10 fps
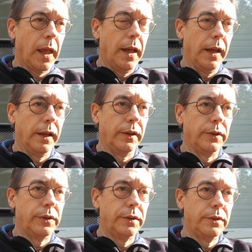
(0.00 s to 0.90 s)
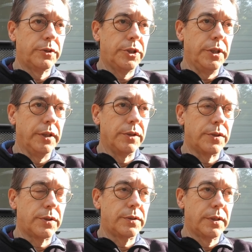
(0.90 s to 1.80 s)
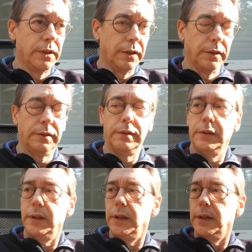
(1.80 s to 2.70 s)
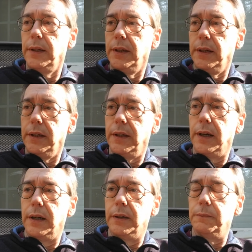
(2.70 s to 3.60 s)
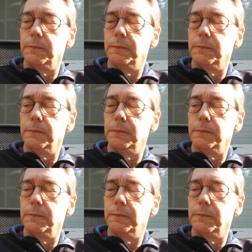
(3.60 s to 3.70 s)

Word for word: And she is still um,